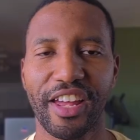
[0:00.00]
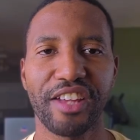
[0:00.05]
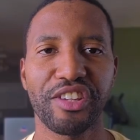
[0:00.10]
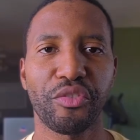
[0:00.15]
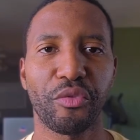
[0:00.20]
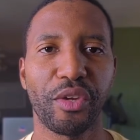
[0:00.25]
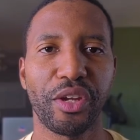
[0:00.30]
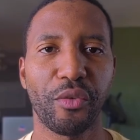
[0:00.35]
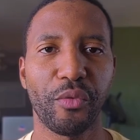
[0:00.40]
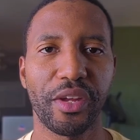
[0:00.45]

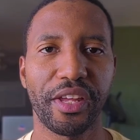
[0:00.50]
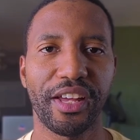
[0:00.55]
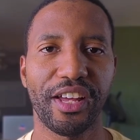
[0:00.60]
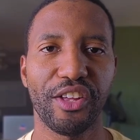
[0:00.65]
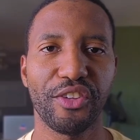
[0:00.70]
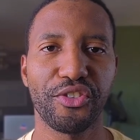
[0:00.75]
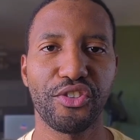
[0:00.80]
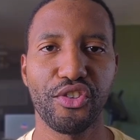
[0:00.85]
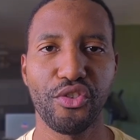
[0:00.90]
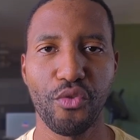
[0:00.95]
last week we
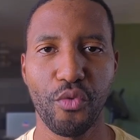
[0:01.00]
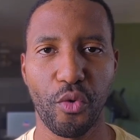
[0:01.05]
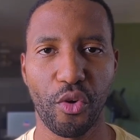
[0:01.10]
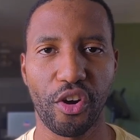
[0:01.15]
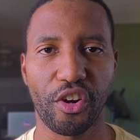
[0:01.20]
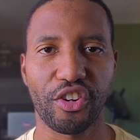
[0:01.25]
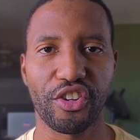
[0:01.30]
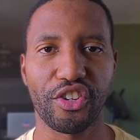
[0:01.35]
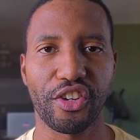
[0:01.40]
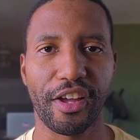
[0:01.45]
held two
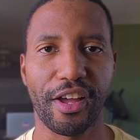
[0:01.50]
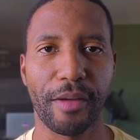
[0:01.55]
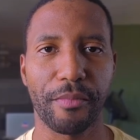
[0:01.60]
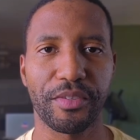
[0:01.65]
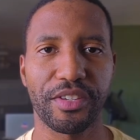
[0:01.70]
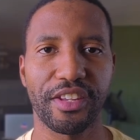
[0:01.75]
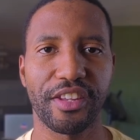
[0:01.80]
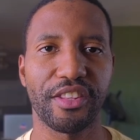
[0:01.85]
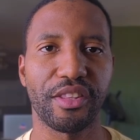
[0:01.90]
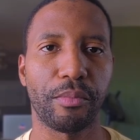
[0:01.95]

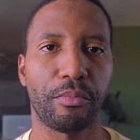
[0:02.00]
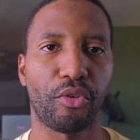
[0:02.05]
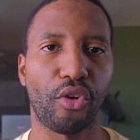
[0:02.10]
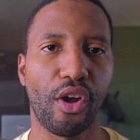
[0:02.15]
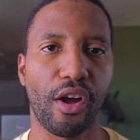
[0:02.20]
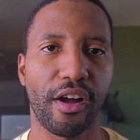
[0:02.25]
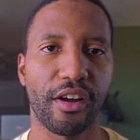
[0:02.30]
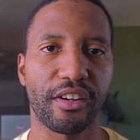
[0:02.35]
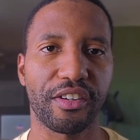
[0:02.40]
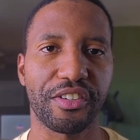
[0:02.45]
workshops in the
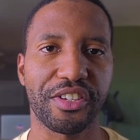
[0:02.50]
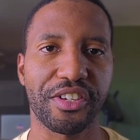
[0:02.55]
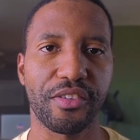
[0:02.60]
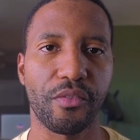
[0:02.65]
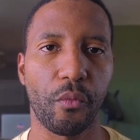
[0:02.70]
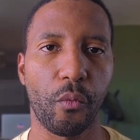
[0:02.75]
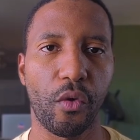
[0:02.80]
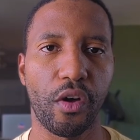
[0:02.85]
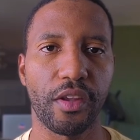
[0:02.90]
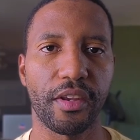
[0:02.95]
Bronx,
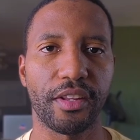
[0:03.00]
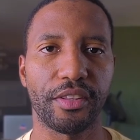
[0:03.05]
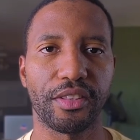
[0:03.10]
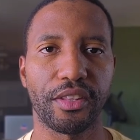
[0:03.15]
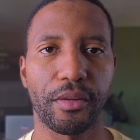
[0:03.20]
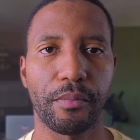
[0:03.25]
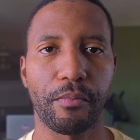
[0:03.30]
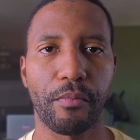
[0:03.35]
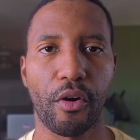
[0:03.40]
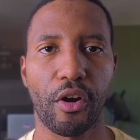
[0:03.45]
one at
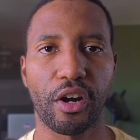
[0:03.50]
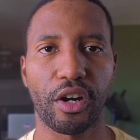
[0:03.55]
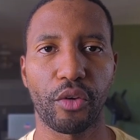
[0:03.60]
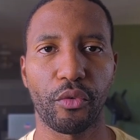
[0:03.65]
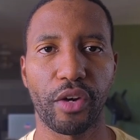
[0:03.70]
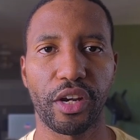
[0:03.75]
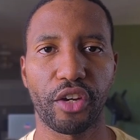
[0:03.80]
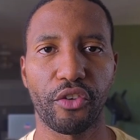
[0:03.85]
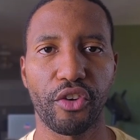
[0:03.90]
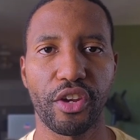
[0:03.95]
the Park
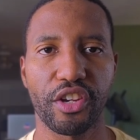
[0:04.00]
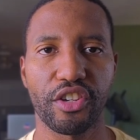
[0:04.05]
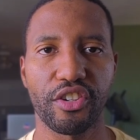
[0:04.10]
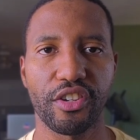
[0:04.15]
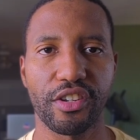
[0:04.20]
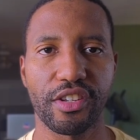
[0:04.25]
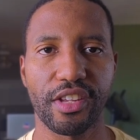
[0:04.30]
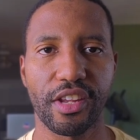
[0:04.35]
Recreation